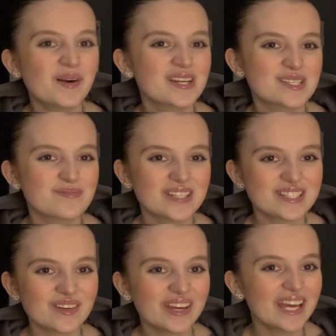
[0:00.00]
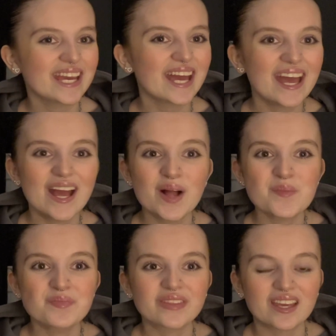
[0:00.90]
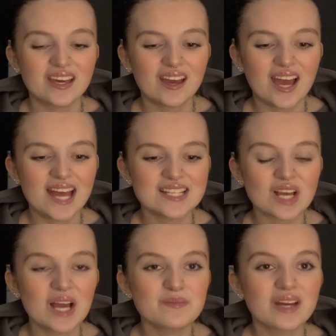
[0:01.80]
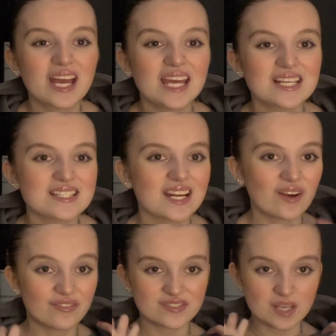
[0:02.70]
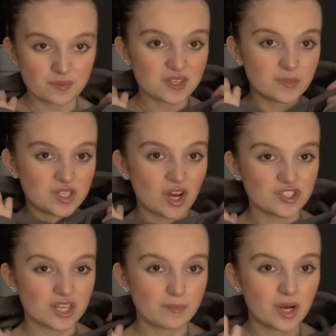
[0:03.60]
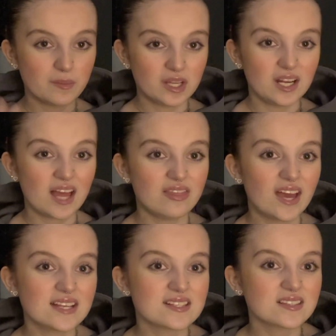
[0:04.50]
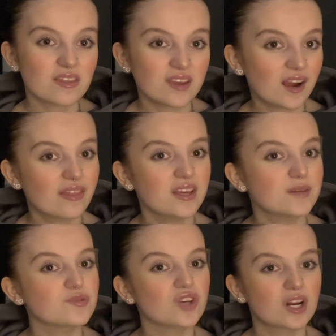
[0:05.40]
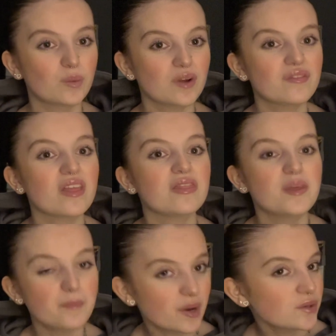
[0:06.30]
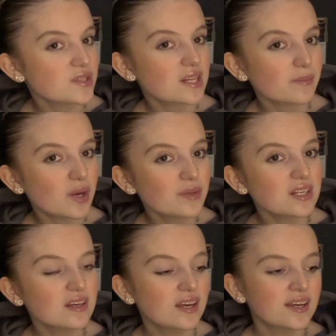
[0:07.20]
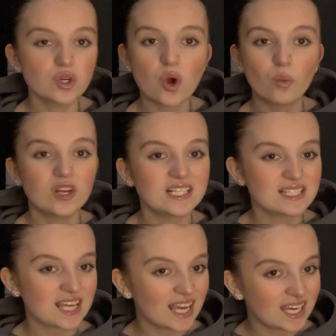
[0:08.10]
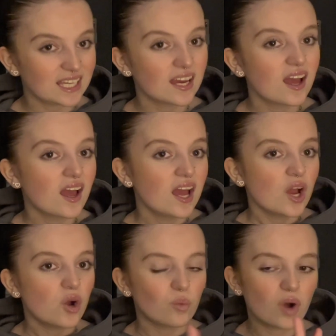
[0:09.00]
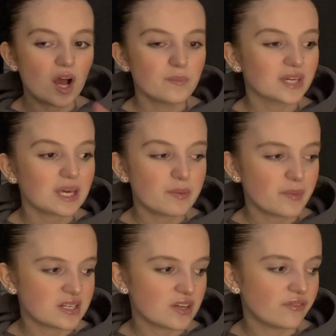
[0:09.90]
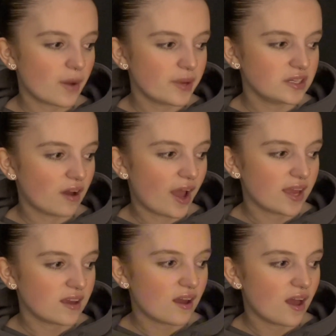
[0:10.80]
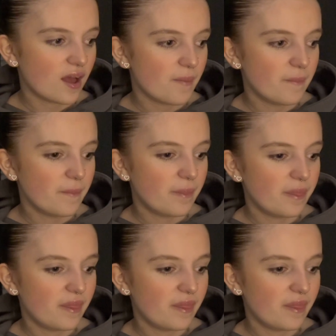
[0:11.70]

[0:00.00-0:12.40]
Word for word: what I should be doing and I'm in a state of self-sabotage at the moment and that's the thing I think I'm struggling with the most at the moment not wanting to eat um keeping myself up at night um